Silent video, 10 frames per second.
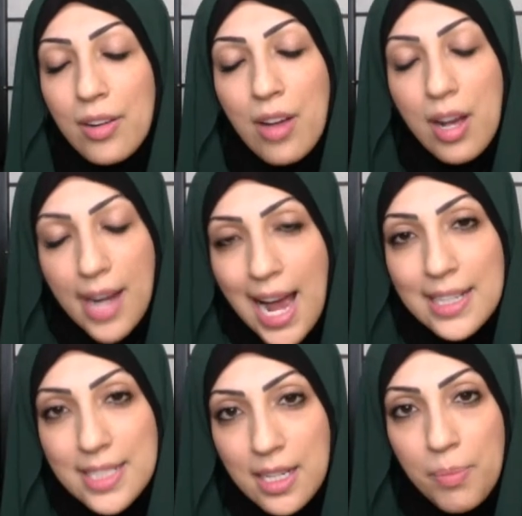are not
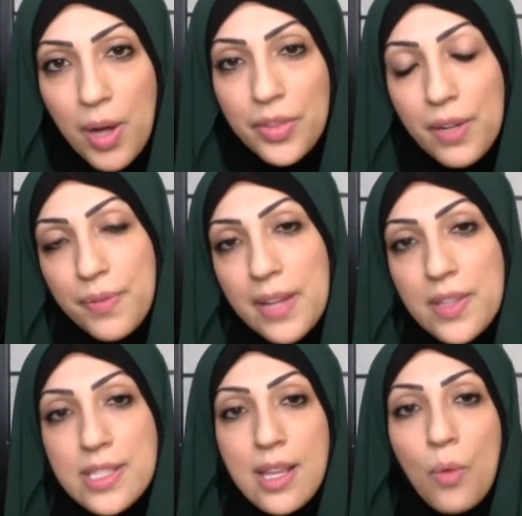acting upon their faith
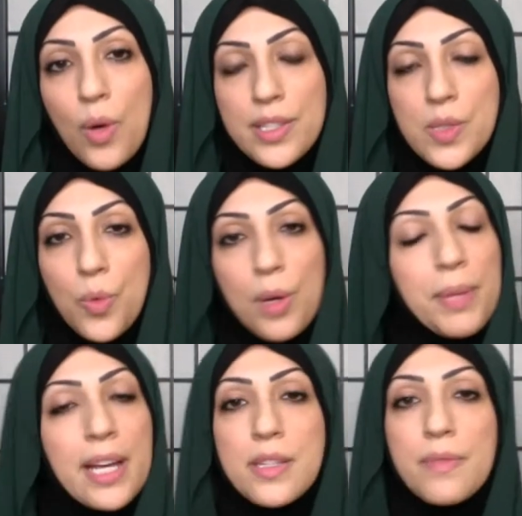as they once were
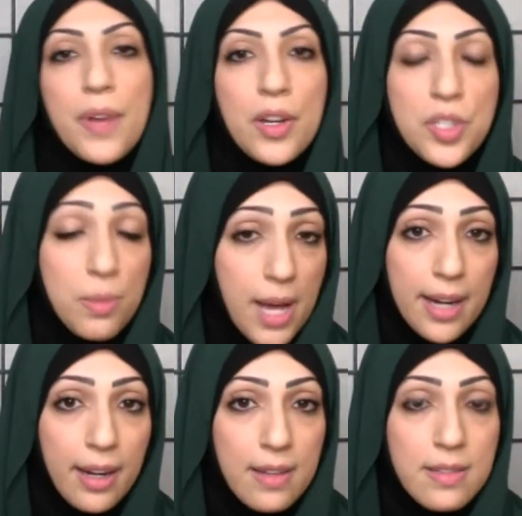because of very
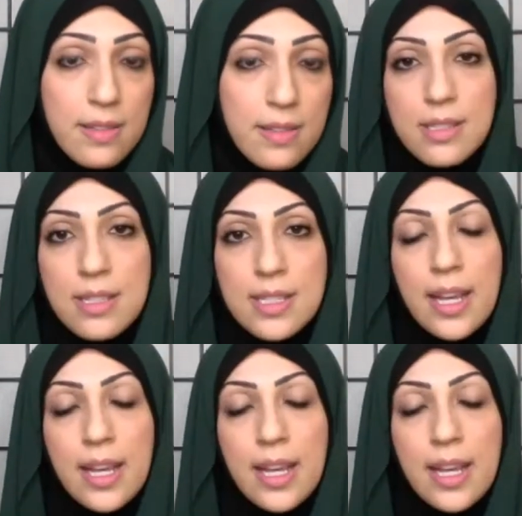traumatic incidences